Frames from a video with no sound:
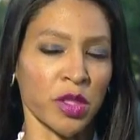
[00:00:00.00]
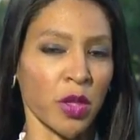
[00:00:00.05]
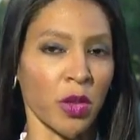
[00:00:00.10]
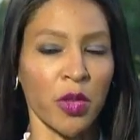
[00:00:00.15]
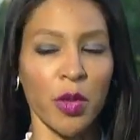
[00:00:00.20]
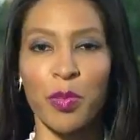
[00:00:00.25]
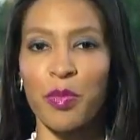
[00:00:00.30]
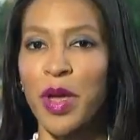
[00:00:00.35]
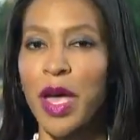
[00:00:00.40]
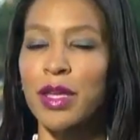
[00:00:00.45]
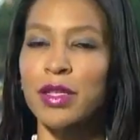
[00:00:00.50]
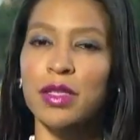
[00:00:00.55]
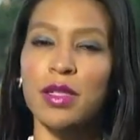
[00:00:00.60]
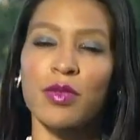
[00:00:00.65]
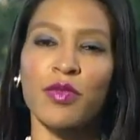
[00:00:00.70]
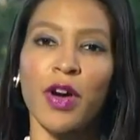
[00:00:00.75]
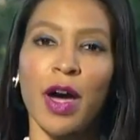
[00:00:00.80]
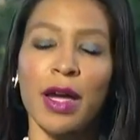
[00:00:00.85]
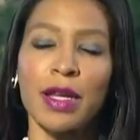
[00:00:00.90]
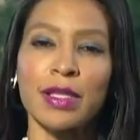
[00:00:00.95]
so the best
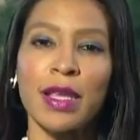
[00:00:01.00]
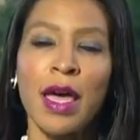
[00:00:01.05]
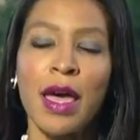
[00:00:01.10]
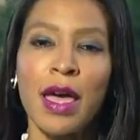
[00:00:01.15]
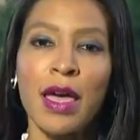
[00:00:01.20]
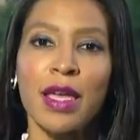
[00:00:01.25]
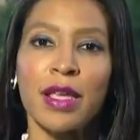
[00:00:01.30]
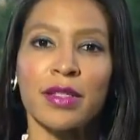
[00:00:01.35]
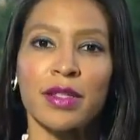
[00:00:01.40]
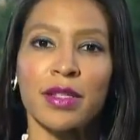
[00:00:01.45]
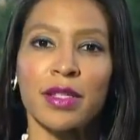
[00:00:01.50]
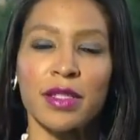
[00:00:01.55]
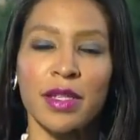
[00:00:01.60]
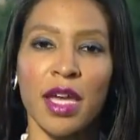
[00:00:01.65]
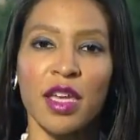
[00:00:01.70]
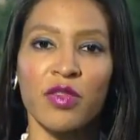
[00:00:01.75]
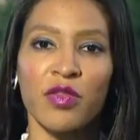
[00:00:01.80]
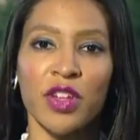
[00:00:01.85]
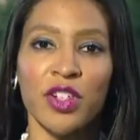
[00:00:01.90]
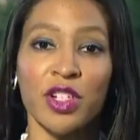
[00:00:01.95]
advice is to
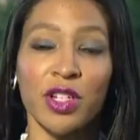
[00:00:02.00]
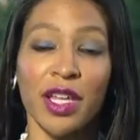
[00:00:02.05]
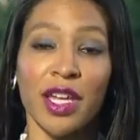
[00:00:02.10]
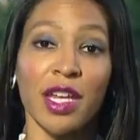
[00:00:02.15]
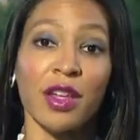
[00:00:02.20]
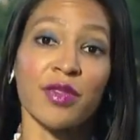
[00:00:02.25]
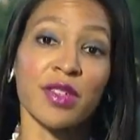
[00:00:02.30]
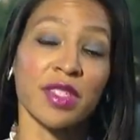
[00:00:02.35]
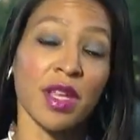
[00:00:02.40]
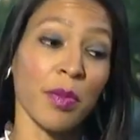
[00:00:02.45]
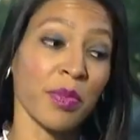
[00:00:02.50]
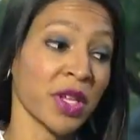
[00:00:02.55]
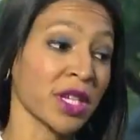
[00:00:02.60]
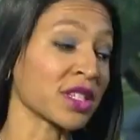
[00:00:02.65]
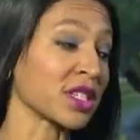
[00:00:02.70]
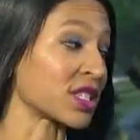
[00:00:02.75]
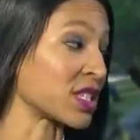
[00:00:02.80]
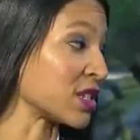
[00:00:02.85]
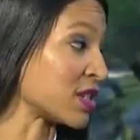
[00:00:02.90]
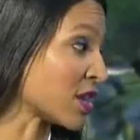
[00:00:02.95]
stay vigilant, and if something
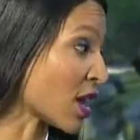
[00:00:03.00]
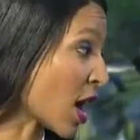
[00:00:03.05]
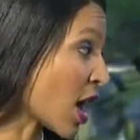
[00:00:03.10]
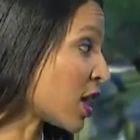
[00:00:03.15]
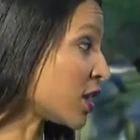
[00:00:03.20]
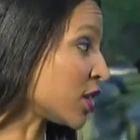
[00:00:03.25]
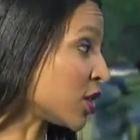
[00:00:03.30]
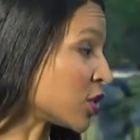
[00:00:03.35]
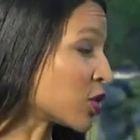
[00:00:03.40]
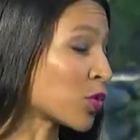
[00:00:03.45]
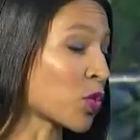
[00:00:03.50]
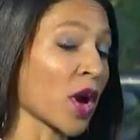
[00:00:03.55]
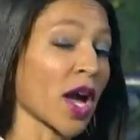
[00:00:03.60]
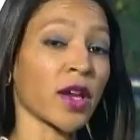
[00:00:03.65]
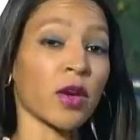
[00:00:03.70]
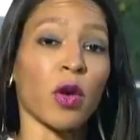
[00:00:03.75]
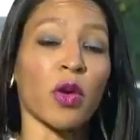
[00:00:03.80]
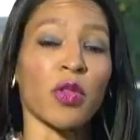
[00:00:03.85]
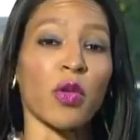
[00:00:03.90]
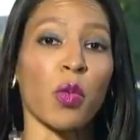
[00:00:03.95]
does not look
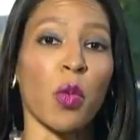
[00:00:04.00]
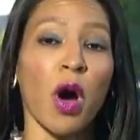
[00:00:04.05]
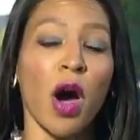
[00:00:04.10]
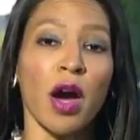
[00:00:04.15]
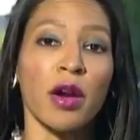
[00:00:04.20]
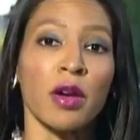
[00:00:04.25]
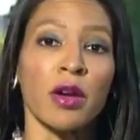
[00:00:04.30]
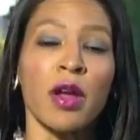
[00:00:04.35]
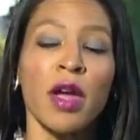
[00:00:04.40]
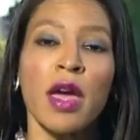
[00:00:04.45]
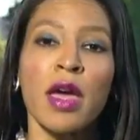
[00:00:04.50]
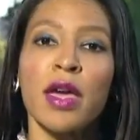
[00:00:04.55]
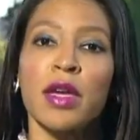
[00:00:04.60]
right on the water,